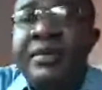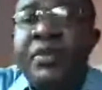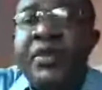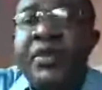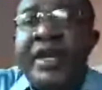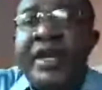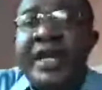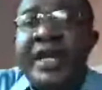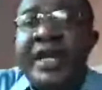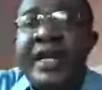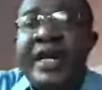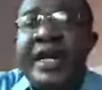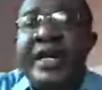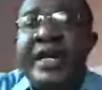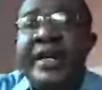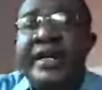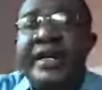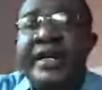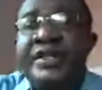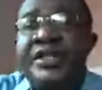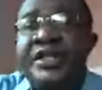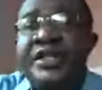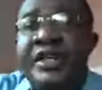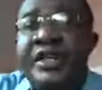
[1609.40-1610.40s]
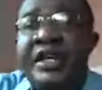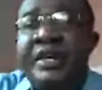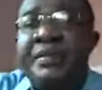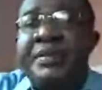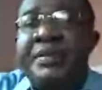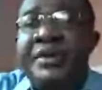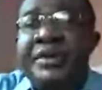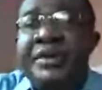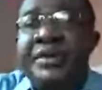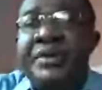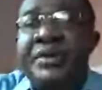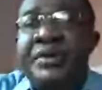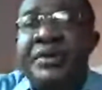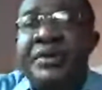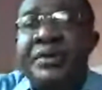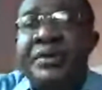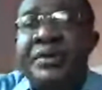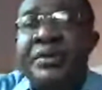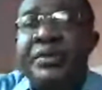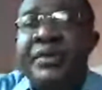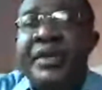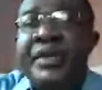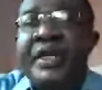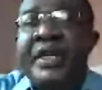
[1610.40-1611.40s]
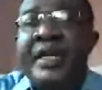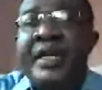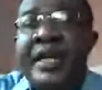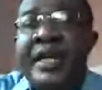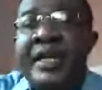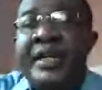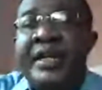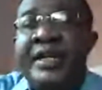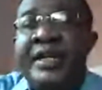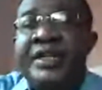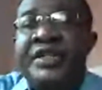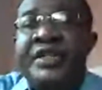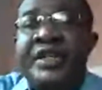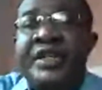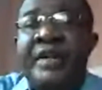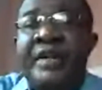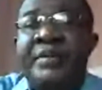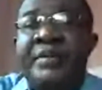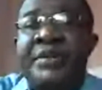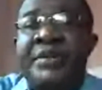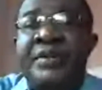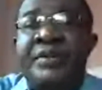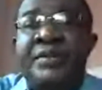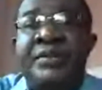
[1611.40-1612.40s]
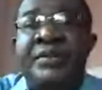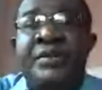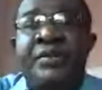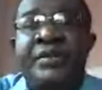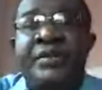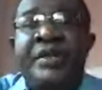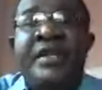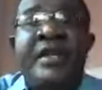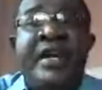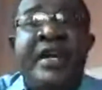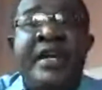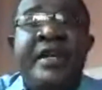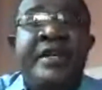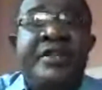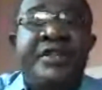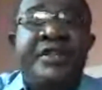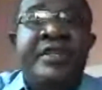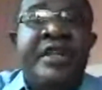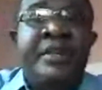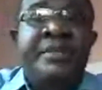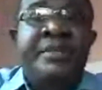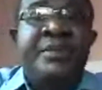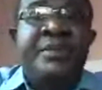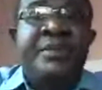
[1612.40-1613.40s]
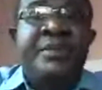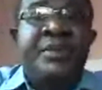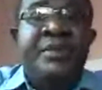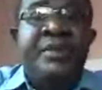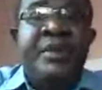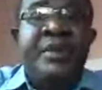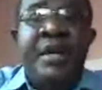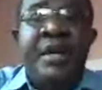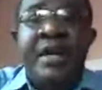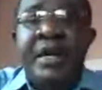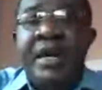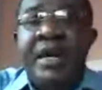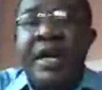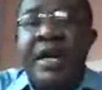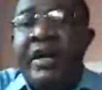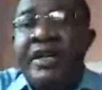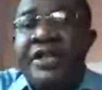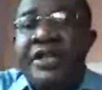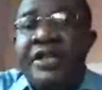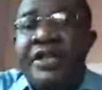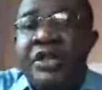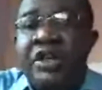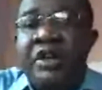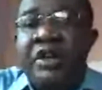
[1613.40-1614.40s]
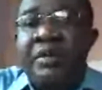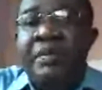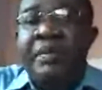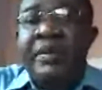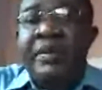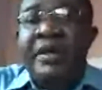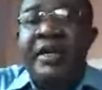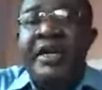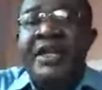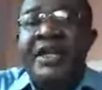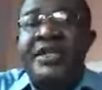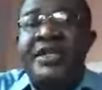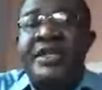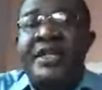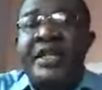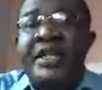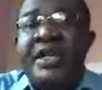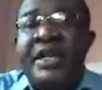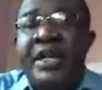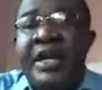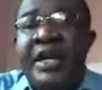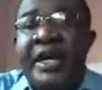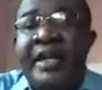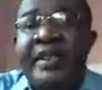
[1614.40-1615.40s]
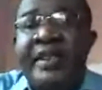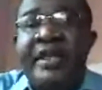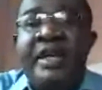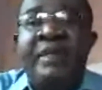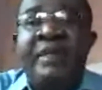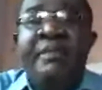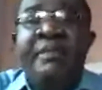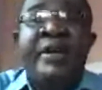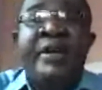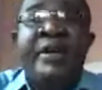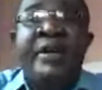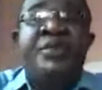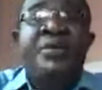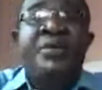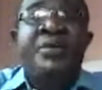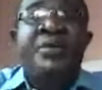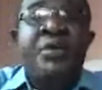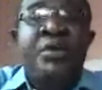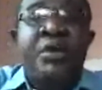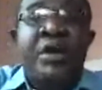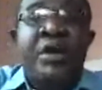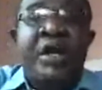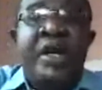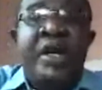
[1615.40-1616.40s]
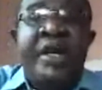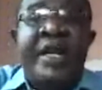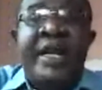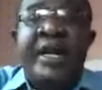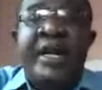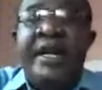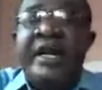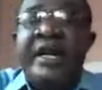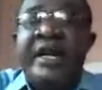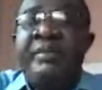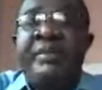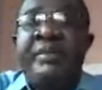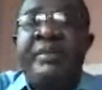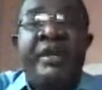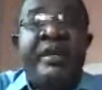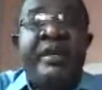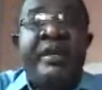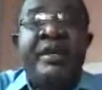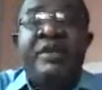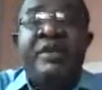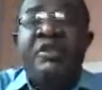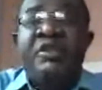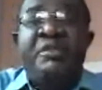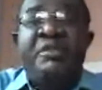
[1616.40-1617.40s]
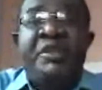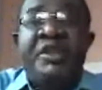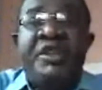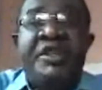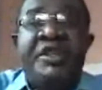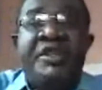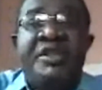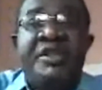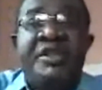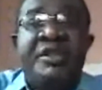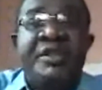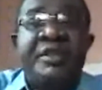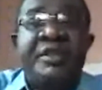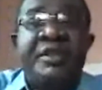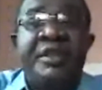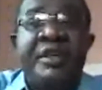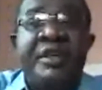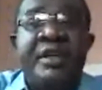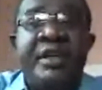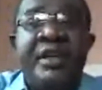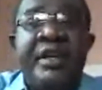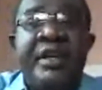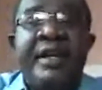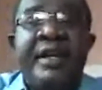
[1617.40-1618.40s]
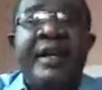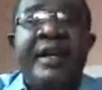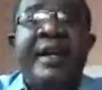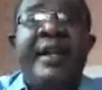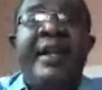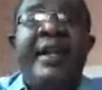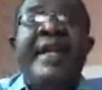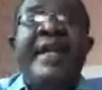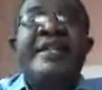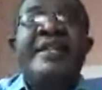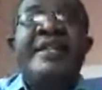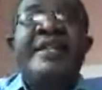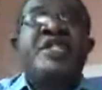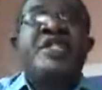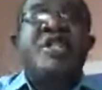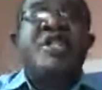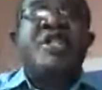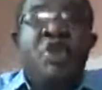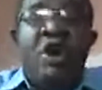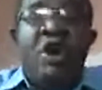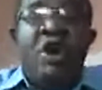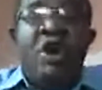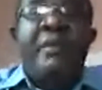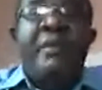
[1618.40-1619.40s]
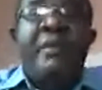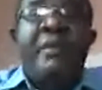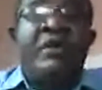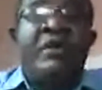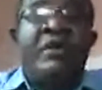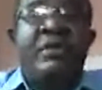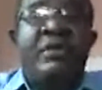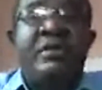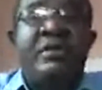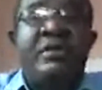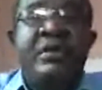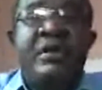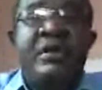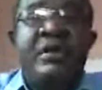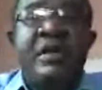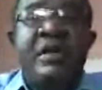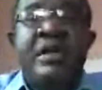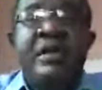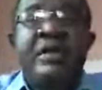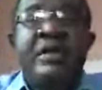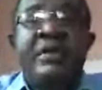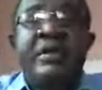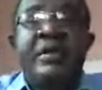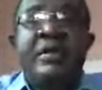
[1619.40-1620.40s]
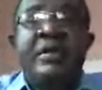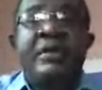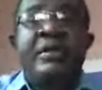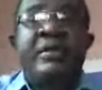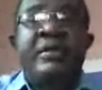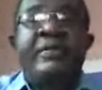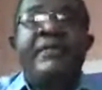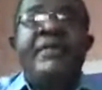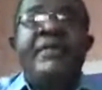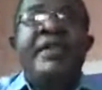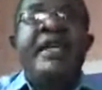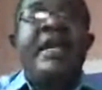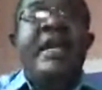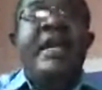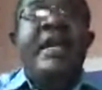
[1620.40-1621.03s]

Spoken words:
We got a job to do. We got a job to do. We got a job to do. And our job is nothing but to go out there and build a community. Let's double the